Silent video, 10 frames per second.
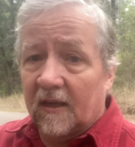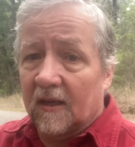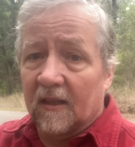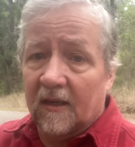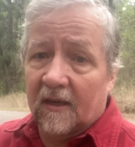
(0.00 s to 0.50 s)

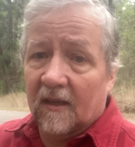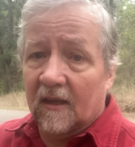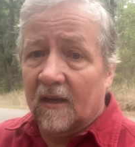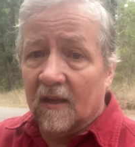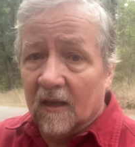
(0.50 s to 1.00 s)

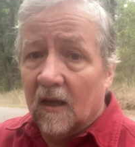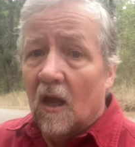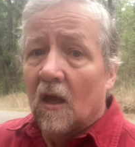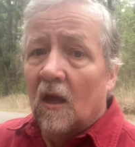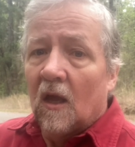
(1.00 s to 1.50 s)

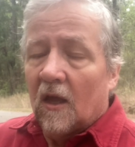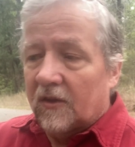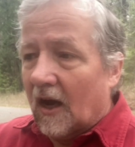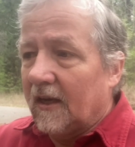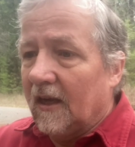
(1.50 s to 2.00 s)

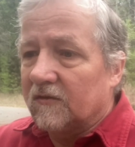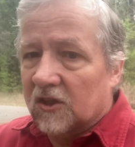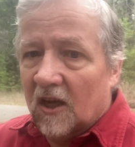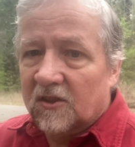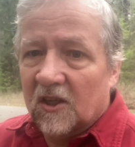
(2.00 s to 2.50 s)
The idea of
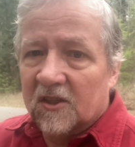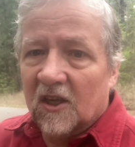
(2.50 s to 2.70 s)
justice